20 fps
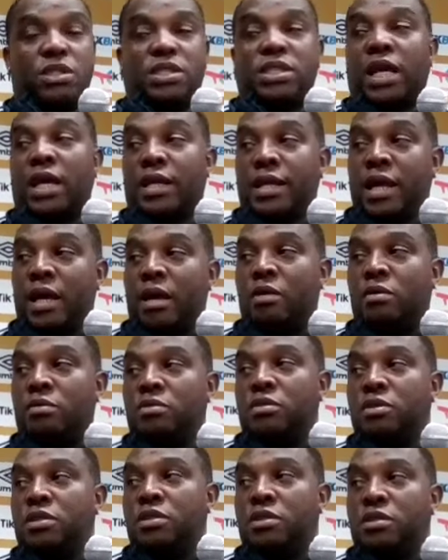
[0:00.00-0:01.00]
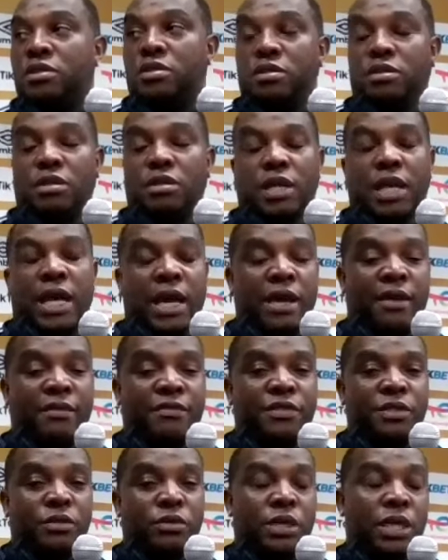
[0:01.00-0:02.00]
Sundowns
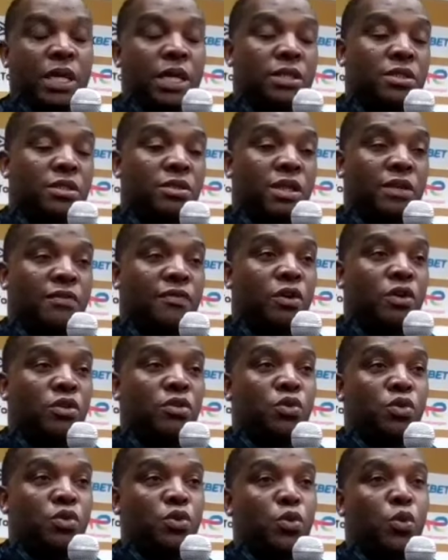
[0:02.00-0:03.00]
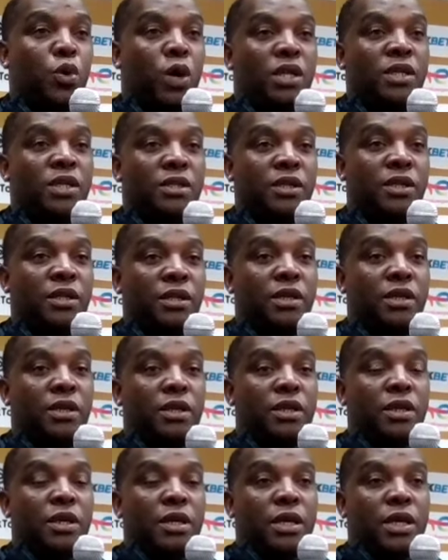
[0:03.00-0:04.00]
have. So yeah, so they've got good quality.
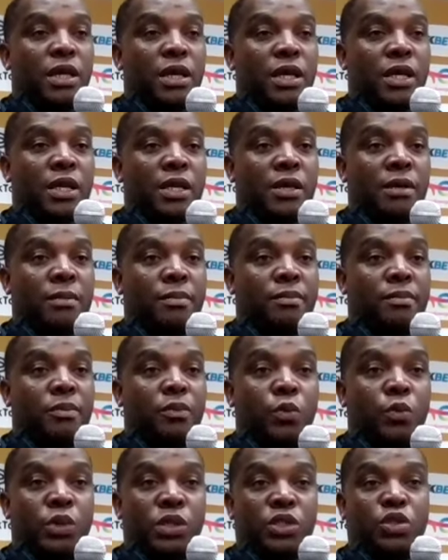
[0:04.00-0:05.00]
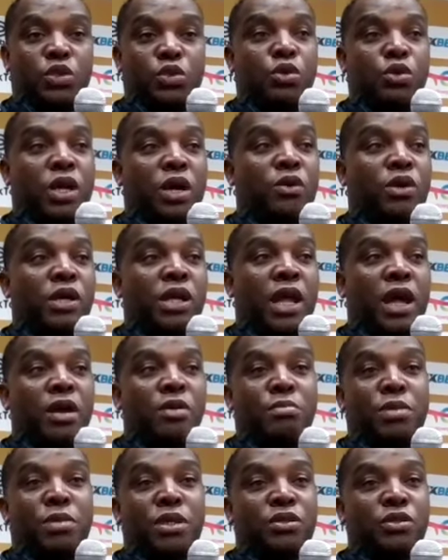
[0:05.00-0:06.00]
And um, we stood our
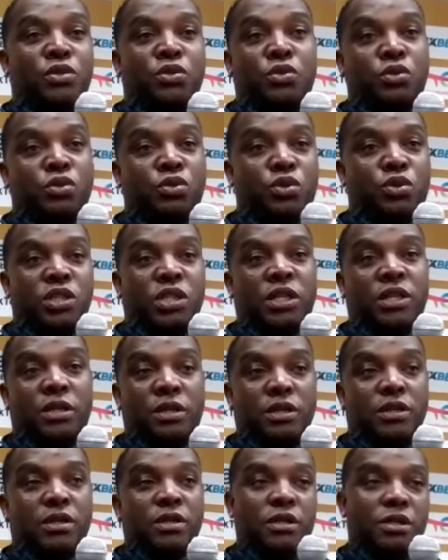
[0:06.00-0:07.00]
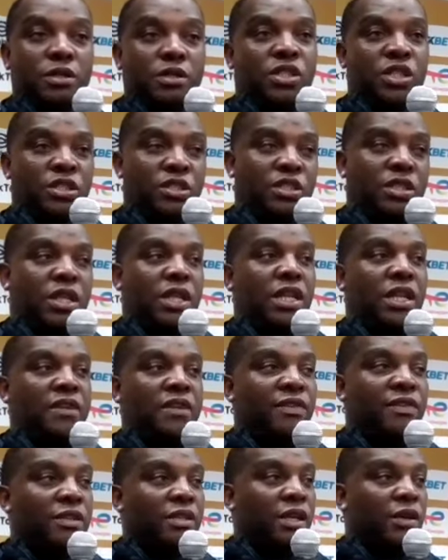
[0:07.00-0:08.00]
ground, but you could see just the
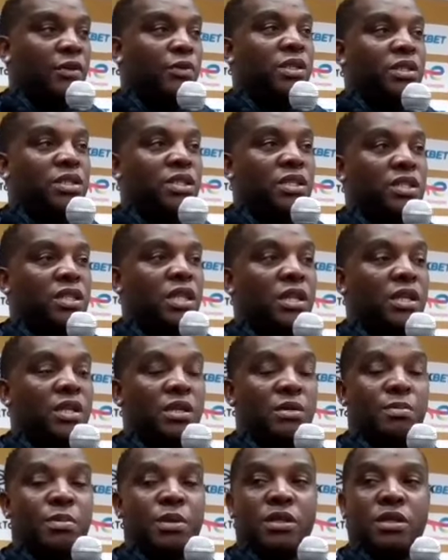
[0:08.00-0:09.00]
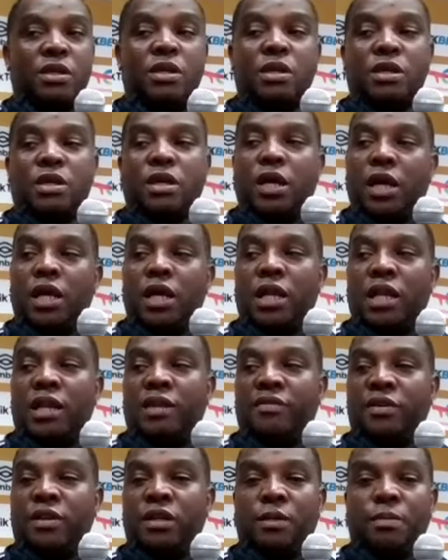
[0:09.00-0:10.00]
level. They were just a little bit a
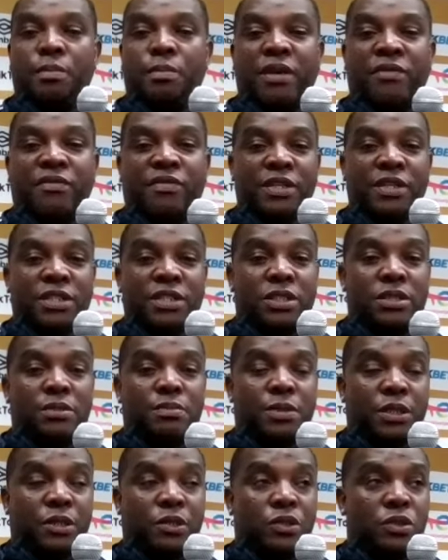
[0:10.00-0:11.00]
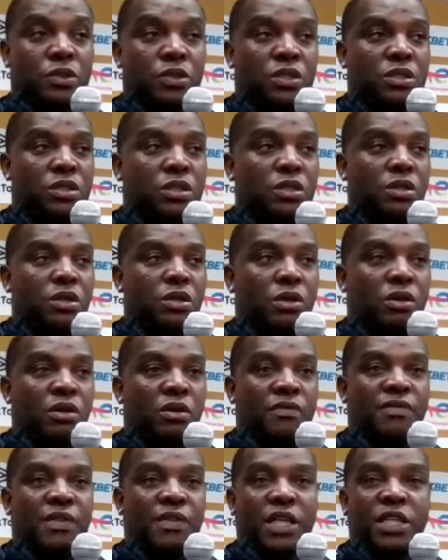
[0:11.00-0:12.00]
level above us because
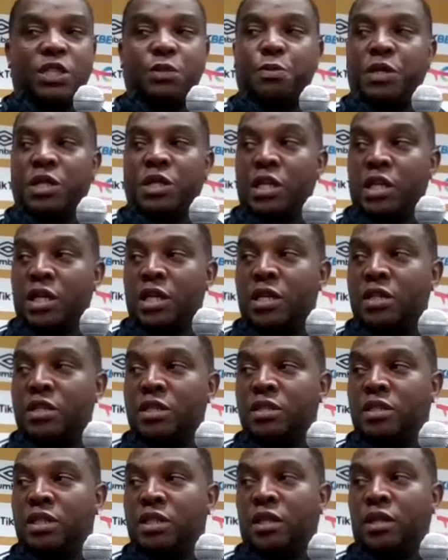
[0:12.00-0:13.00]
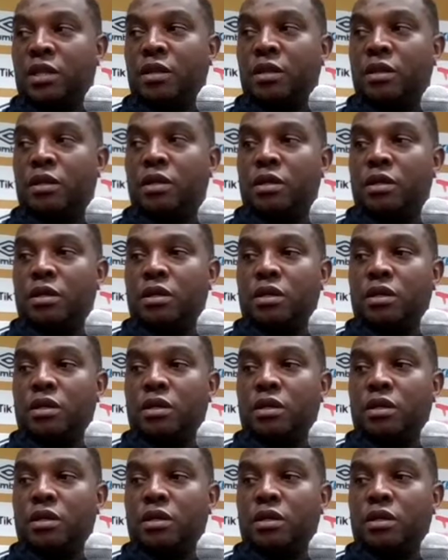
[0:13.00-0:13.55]
of the experience and